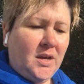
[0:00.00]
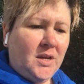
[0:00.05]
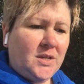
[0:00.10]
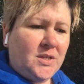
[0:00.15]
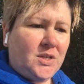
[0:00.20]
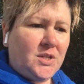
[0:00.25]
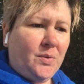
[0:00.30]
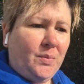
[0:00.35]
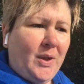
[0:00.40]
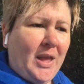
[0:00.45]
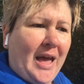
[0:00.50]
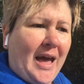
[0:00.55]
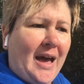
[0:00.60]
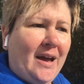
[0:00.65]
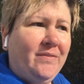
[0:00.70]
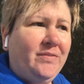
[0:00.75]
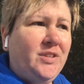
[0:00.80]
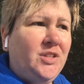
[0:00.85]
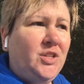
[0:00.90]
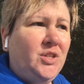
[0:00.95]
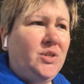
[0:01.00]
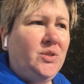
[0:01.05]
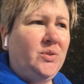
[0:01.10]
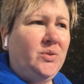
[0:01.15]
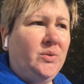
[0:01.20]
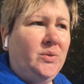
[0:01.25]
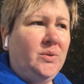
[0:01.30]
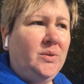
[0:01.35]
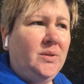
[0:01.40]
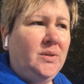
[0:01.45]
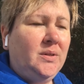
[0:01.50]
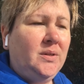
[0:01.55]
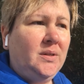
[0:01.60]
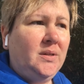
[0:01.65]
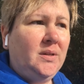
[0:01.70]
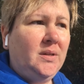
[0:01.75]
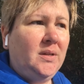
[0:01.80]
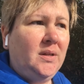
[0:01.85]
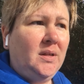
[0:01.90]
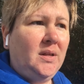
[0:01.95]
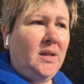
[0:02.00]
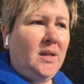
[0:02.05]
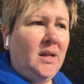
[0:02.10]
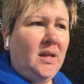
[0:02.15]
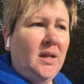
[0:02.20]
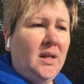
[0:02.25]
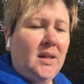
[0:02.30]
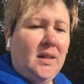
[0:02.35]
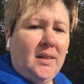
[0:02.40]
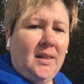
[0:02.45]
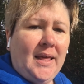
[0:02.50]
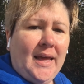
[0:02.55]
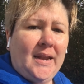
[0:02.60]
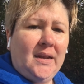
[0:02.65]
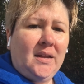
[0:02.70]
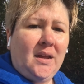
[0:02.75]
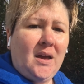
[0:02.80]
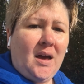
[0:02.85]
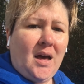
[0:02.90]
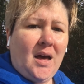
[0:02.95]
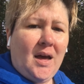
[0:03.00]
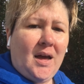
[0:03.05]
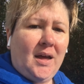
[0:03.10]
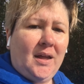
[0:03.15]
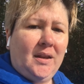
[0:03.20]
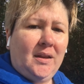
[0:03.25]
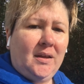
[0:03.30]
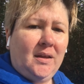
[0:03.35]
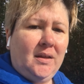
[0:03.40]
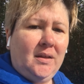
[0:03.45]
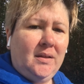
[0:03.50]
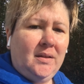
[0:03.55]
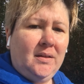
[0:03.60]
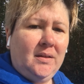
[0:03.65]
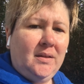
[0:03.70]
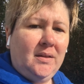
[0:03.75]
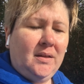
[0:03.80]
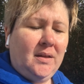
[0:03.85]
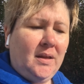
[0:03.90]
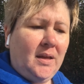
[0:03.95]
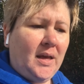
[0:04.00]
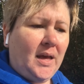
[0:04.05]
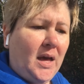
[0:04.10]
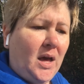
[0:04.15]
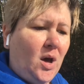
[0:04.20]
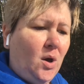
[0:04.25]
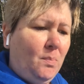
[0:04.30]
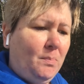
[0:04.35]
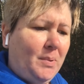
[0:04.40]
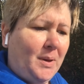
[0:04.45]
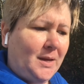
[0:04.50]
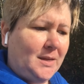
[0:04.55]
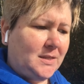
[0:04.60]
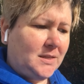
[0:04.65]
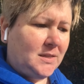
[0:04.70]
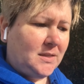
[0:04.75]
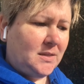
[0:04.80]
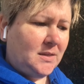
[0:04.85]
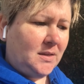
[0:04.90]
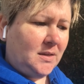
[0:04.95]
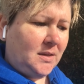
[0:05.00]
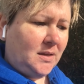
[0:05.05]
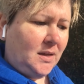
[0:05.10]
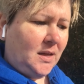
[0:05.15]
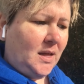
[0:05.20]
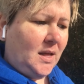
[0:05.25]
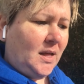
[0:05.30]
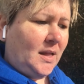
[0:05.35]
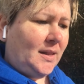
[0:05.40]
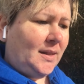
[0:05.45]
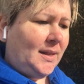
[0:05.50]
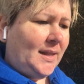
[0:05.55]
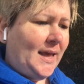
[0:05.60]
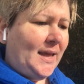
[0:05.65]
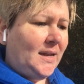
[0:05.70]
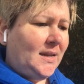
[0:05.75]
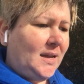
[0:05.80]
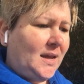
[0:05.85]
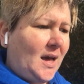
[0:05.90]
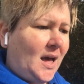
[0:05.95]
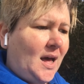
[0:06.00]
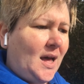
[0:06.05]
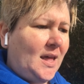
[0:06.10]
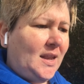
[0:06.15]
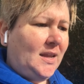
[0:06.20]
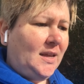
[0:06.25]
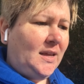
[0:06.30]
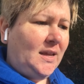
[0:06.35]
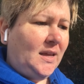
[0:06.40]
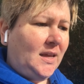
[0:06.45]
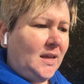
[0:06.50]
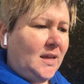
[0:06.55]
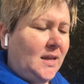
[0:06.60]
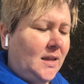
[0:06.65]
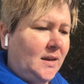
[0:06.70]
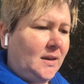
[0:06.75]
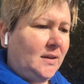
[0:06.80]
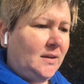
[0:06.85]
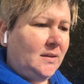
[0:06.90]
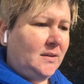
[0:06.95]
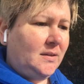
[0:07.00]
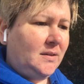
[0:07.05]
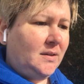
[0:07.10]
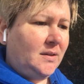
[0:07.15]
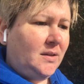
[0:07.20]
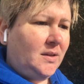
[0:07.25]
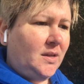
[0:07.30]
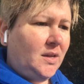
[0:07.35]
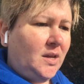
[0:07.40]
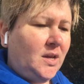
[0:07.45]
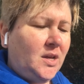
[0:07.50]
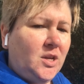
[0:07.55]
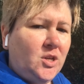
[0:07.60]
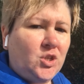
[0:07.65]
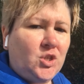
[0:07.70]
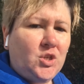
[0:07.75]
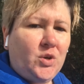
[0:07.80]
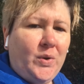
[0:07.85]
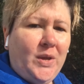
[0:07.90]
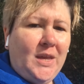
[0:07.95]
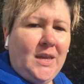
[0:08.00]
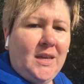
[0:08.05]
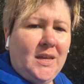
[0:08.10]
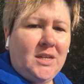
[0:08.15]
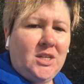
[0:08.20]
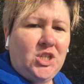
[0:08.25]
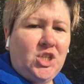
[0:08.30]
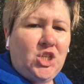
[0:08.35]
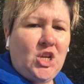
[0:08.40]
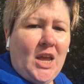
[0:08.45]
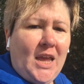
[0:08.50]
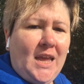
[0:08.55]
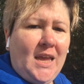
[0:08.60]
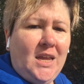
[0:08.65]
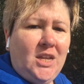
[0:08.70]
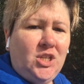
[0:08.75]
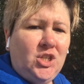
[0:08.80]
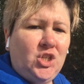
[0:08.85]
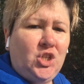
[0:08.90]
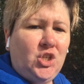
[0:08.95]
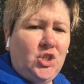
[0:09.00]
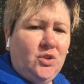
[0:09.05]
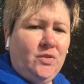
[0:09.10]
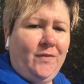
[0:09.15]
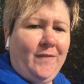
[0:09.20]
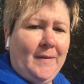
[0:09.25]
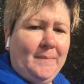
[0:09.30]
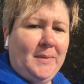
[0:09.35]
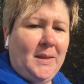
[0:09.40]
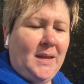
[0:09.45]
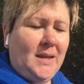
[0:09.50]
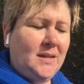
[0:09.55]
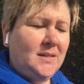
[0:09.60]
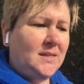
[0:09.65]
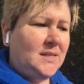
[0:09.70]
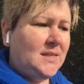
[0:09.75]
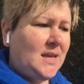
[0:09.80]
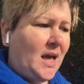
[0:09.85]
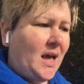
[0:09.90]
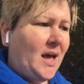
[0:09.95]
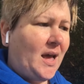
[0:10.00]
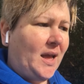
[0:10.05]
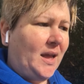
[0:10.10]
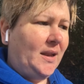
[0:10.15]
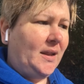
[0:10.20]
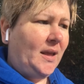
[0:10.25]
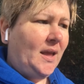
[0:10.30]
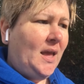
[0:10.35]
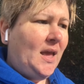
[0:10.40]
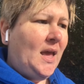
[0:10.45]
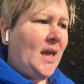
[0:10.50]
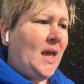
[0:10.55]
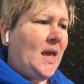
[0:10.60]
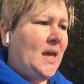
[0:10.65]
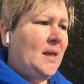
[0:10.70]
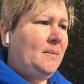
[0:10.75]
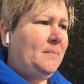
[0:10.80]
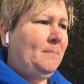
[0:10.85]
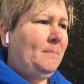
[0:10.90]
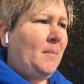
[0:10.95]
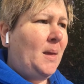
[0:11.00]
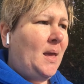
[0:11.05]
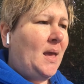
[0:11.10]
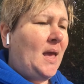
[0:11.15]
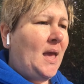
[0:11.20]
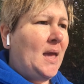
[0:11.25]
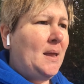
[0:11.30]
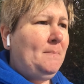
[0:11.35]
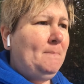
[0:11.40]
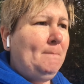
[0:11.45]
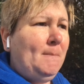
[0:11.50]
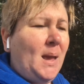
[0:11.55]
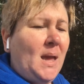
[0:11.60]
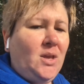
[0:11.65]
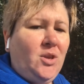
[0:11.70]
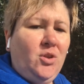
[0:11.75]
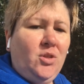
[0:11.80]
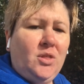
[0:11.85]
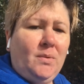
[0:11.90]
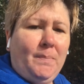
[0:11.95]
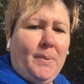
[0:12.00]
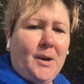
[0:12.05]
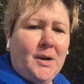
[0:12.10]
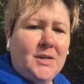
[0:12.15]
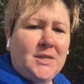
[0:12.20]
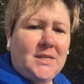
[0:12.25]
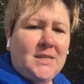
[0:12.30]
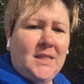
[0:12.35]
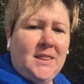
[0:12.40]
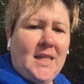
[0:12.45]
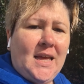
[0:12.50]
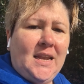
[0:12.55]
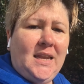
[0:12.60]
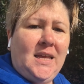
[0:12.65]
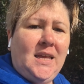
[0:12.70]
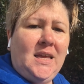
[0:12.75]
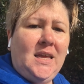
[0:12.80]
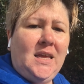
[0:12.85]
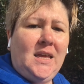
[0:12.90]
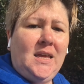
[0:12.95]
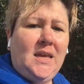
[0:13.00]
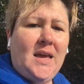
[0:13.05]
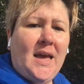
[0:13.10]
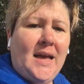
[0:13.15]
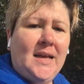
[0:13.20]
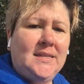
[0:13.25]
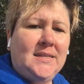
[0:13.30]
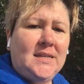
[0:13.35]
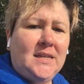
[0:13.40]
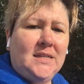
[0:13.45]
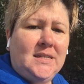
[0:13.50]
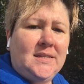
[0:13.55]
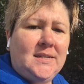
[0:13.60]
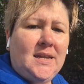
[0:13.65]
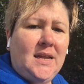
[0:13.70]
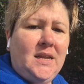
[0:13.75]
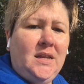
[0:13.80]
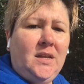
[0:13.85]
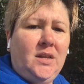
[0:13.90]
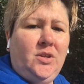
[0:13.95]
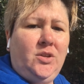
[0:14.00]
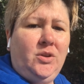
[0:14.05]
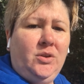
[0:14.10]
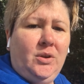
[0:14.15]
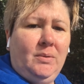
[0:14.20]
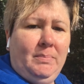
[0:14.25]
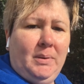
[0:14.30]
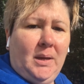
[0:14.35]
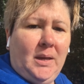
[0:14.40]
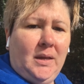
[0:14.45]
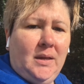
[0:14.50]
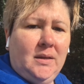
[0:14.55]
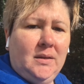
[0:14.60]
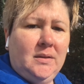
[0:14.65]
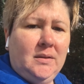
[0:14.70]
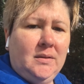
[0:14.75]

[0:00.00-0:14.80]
So we have to let God help us. Let God in so he can change you from the inside and make you the person that he has intended you to be.